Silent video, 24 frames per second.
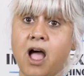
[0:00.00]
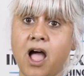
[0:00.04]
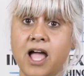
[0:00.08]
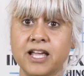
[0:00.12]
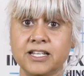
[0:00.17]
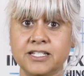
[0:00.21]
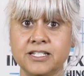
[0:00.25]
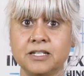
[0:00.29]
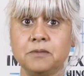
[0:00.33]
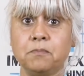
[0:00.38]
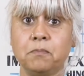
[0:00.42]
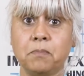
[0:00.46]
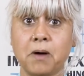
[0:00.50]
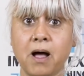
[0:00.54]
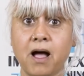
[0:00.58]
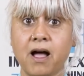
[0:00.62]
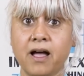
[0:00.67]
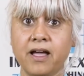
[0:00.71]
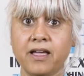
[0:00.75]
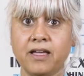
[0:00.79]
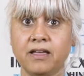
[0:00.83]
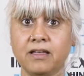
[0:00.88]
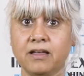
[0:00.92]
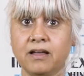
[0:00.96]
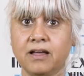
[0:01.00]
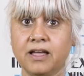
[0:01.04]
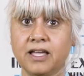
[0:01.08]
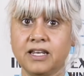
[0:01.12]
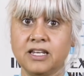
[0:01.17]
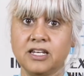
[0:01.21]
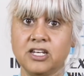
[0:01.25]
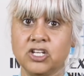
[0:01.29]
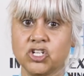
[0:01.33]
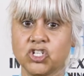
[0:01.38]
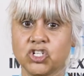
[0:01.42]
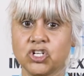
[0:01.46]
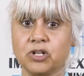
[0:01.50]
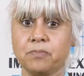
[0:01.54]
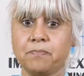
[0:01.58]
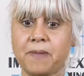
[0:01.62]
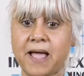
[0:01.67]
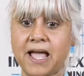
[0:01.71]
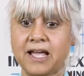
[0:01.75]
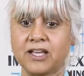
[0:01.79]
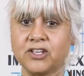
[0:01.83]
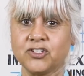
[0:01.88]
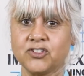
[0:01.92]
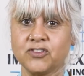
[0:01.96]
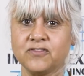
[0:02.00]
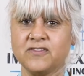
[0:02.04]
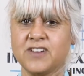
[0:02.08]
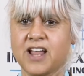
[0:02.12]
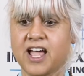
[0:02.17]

I did buy an initial package of